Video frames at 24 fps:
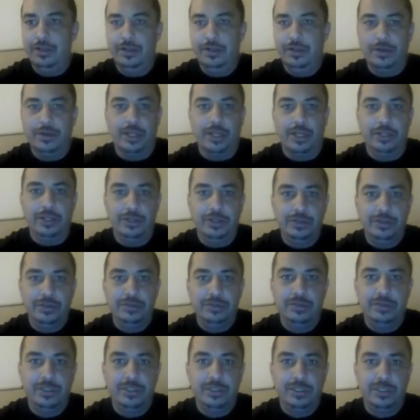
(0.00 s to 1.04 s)
you can
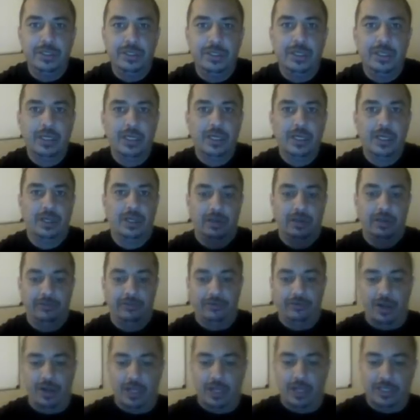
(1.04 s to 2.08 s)
use
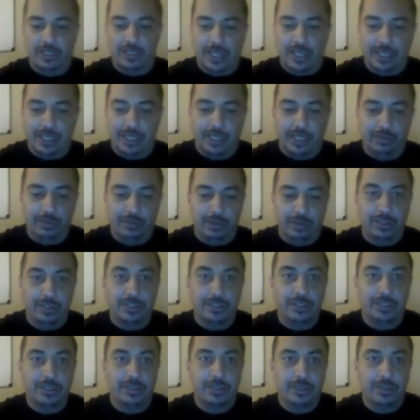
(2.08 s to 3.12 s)
for outside
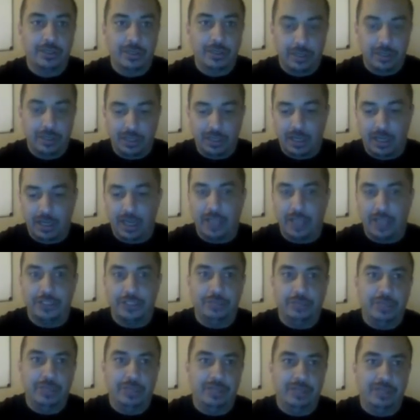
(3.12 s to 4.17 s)
keywords.
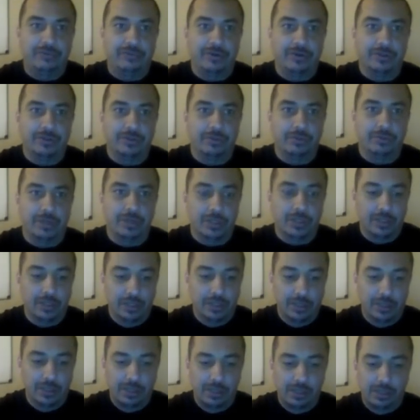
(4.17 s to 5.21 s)
Should be the first one.
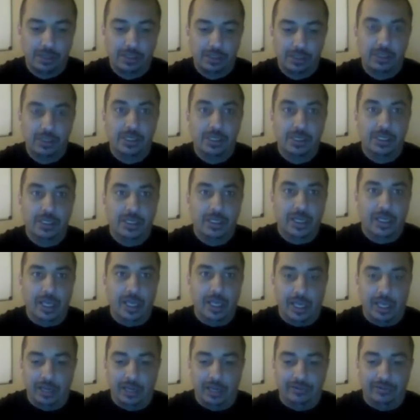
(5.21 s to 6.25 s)

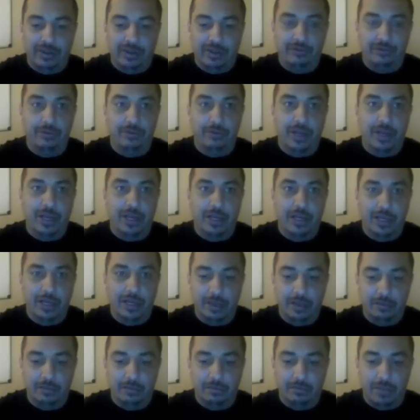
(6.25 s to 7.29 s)
And if you ever
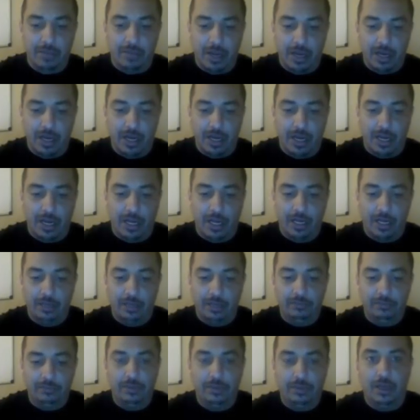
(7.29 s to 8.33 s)
read my
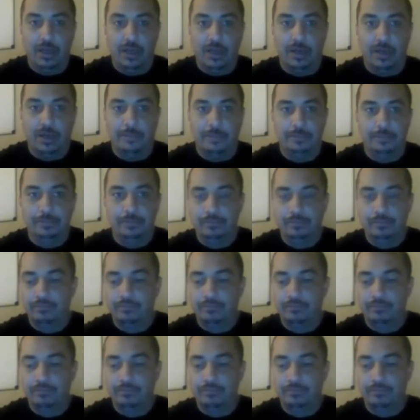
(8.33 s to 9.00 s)
um,